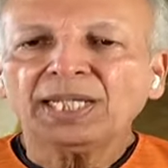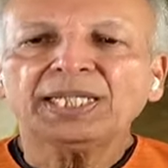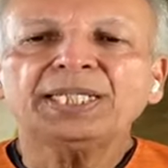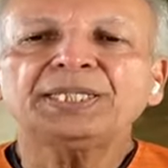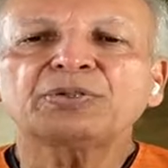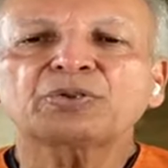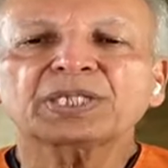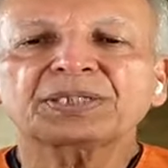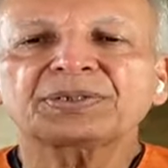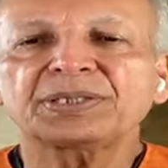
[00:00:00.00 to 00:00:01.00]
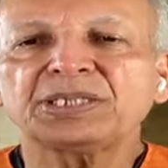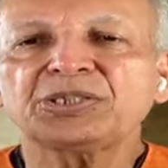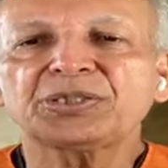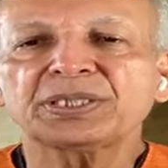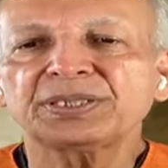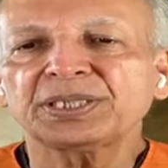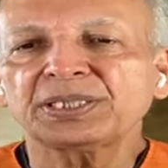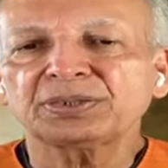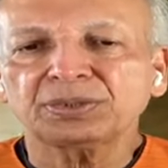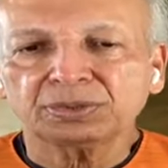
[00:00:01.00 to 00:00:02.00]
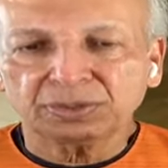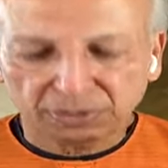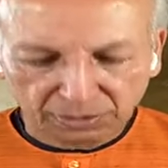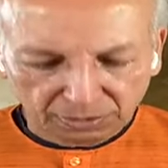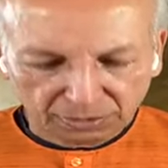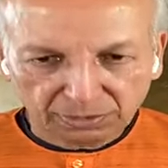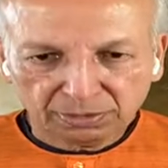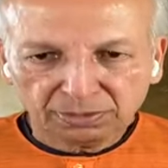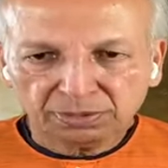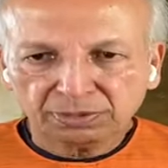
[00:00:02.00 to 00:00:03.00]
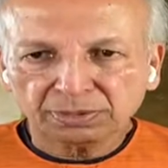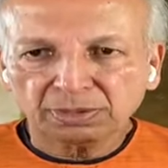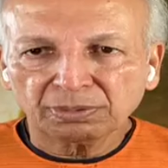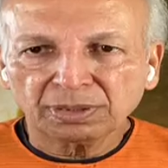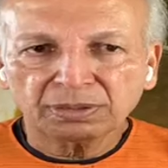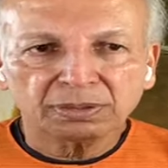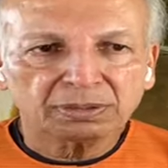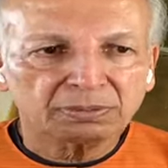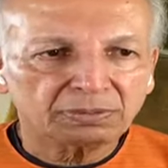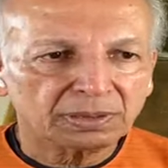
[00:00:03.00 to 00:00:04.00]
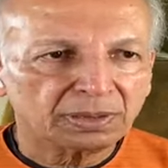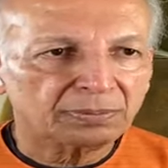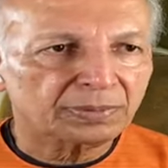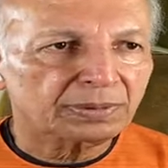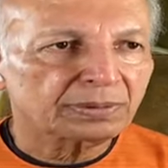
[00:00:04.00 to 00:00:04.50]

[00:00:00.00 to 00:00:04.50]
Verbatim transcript: In yogic tradition, there is, sorry, what happened?